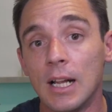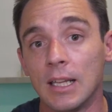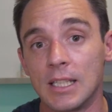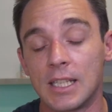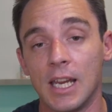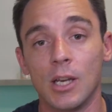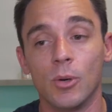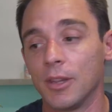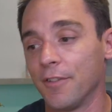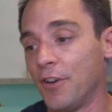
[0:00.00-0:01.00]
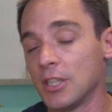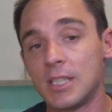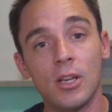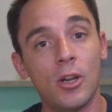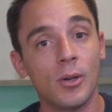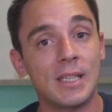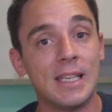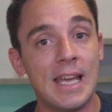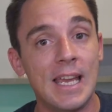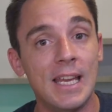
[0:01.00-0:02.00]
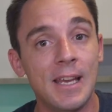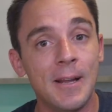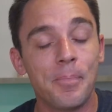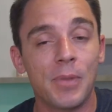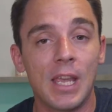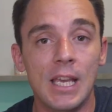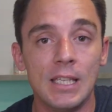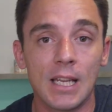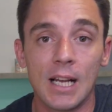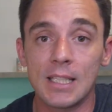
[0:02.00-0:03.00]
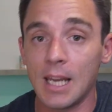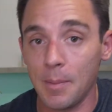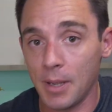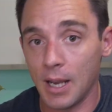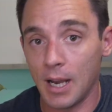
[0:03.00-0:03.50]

let's get into it. The first thing you're going to need is a Zapier